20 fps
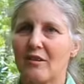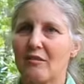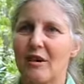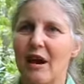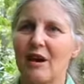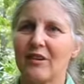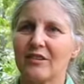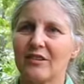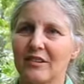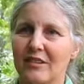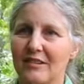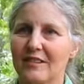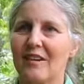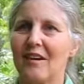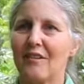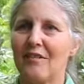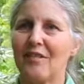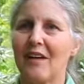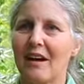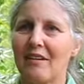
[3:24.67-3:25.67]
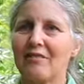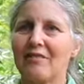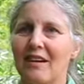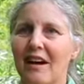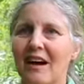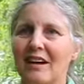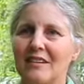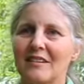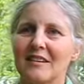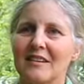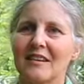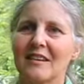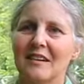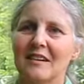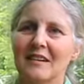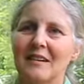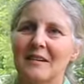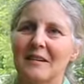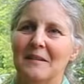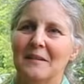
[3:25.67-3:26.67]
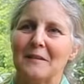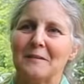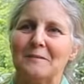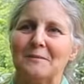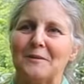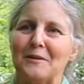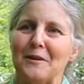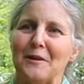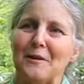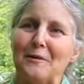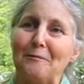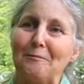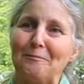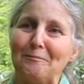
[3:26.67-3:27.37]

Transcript: rouse itself that fast. So.